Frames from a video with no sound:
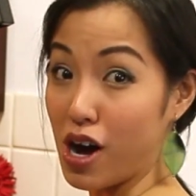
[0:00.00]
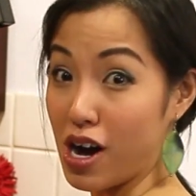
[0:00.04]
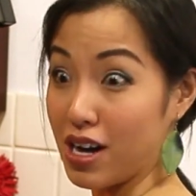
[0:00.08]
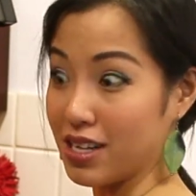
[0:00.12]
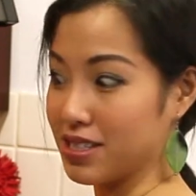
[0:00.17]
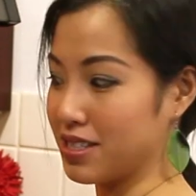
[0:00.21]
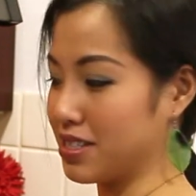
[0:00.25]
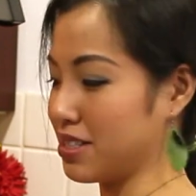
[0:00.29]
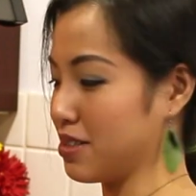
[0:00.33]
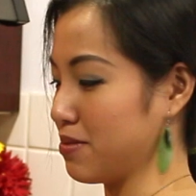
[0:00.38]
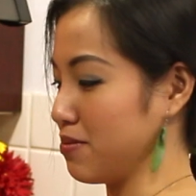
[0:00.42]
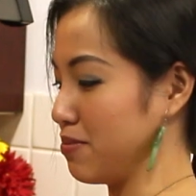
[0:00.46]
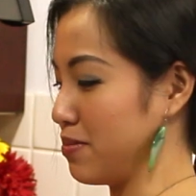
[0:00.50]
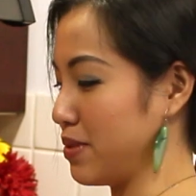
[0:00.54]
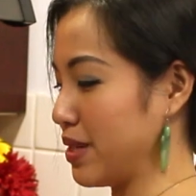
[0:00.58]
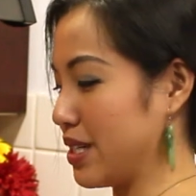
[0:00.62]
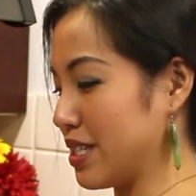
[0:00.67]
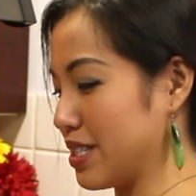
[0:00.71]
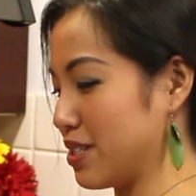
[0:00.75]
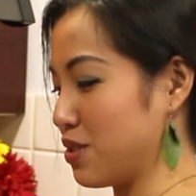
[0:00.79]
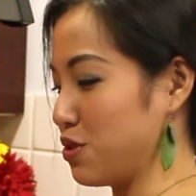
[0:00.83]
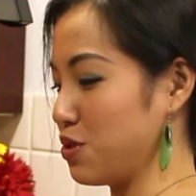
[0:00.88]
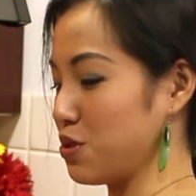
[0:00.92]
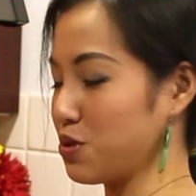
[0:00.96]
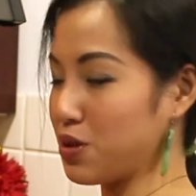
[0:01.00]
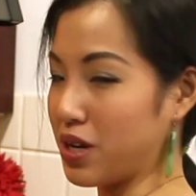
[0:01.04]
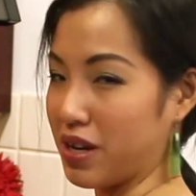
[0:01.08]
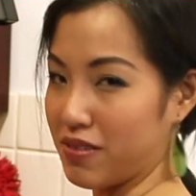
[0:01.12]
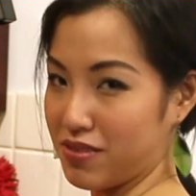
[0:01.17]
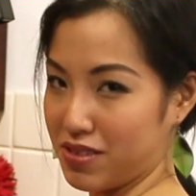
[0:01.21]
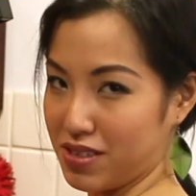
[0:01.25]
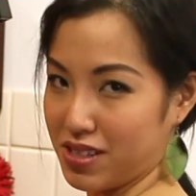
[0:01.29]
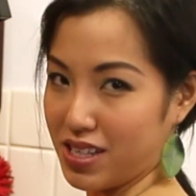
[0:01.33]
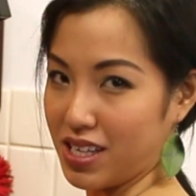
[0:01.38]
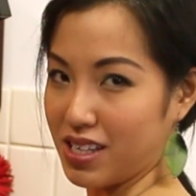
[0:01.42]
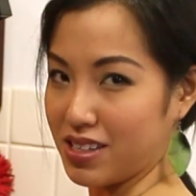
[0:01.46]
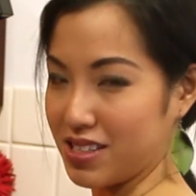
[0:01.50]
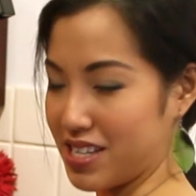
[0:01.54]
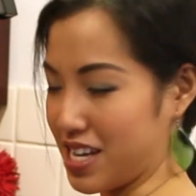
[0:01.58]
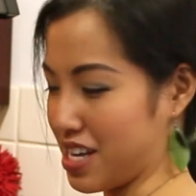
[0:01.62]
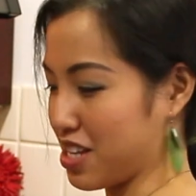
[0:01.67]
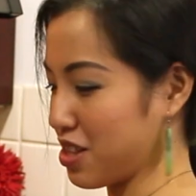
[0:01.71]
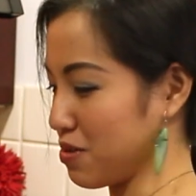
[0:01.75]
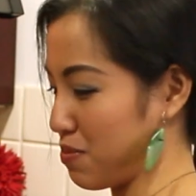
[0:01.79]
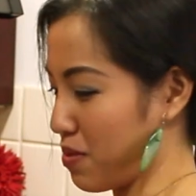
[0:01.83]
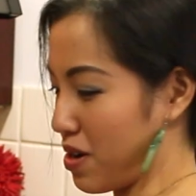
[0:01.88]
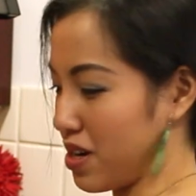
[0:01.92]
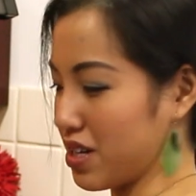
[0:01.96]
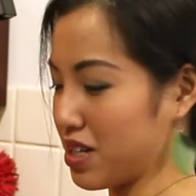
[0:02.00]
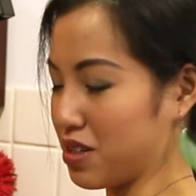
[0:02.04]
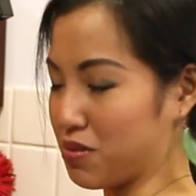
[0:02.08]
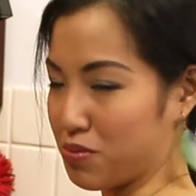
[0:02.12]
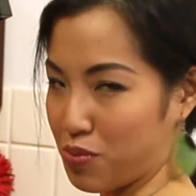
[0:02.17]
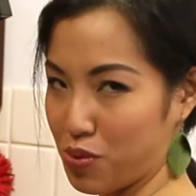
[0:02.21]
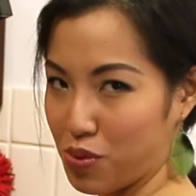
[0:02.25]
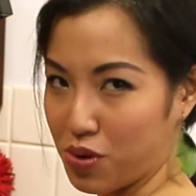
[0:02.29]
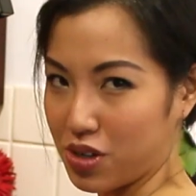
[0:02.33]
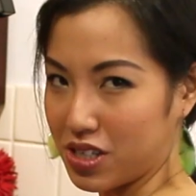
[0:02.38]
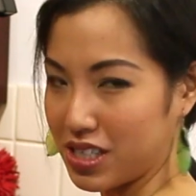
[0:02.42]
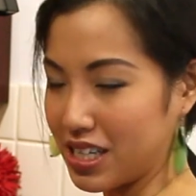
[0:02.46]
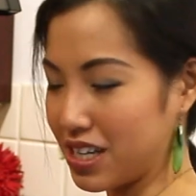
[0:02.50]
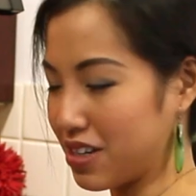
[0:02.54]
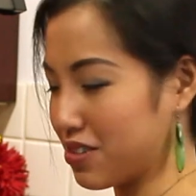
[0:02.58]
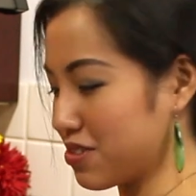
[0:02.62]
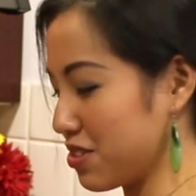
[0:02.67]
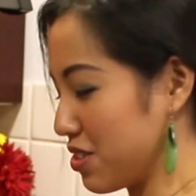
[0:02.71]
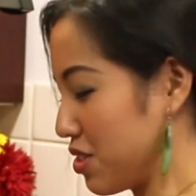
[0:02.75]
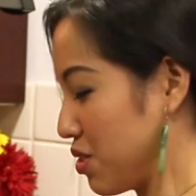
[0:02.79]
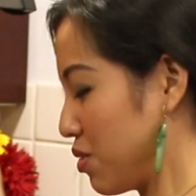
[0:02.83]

awesome because you don't have to then take the pot and pour it out.